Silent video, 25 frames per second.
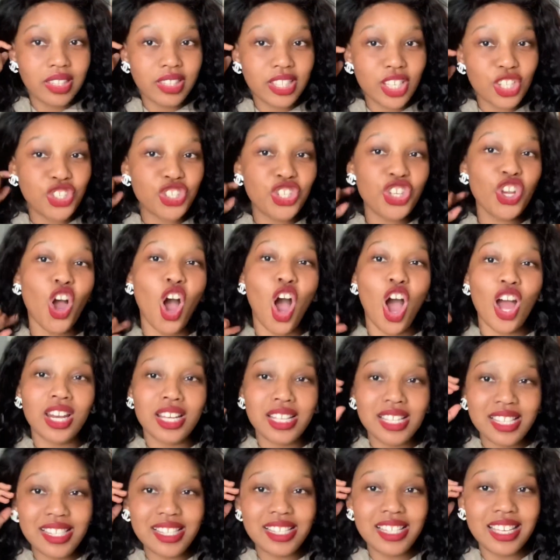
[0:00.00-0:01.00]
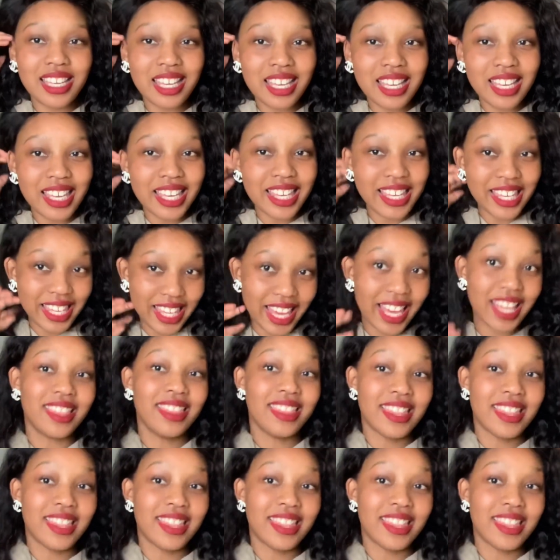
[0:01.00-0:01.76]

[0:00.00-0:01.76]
Did she honestly get